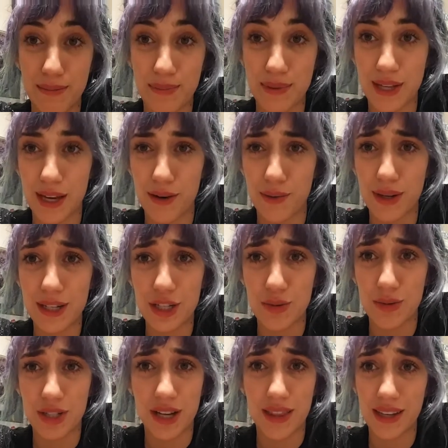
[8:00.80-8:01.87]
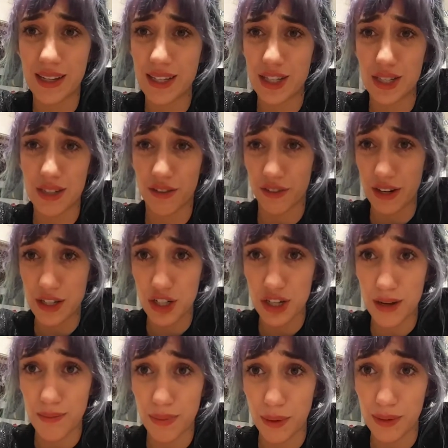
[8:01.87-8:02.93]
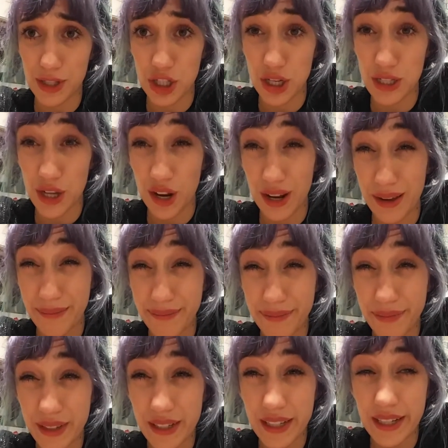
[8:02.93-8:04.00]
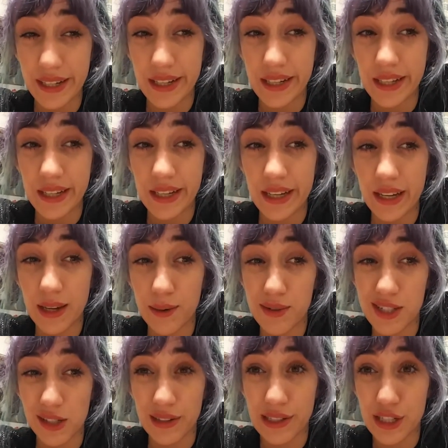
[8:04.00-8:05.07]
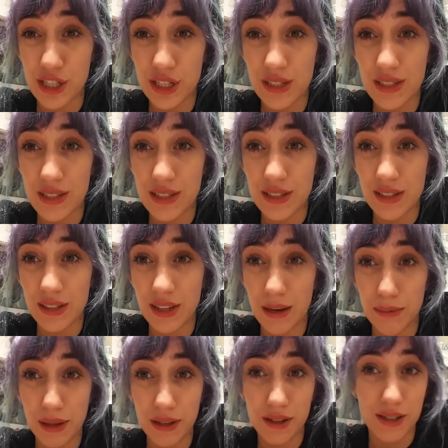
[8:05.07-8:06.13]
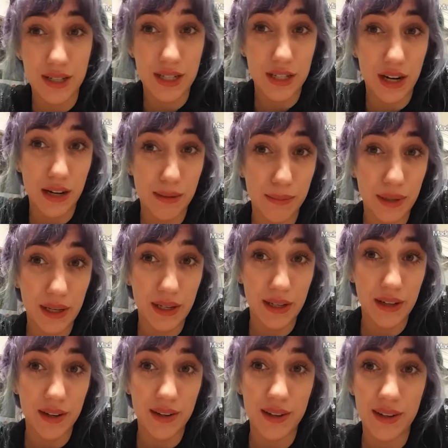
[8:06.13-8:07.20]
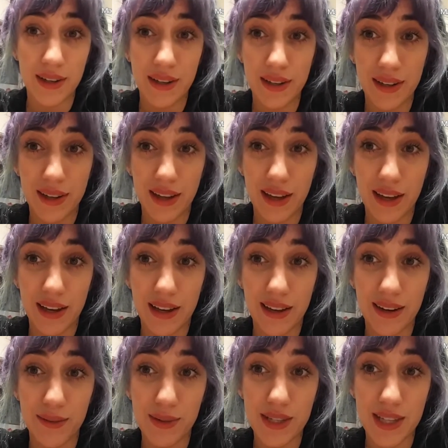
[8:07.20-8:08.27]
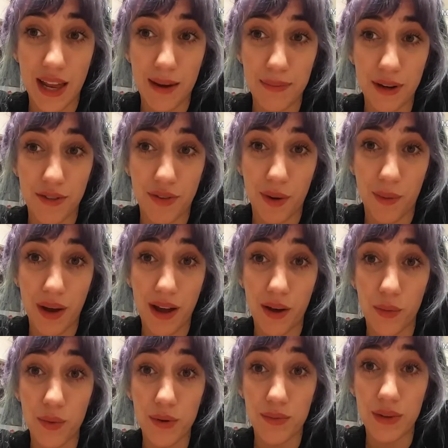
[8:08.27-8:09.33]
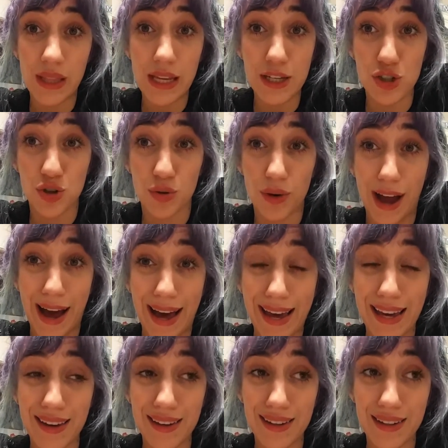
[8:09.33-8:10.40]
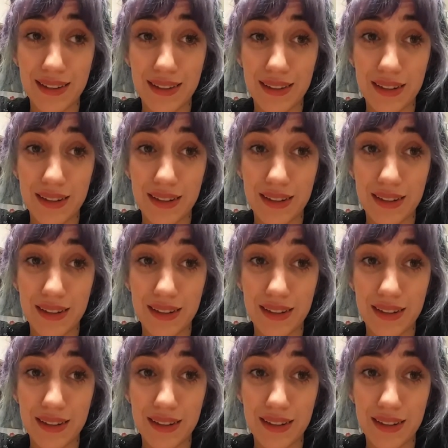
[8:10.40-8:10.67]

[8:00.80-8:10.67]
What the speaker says: dip sandwich, which I think is just a French dip, but with cheese on it. And it was delicious, and my little sister had a beer, and we sat up there for a while. We really tried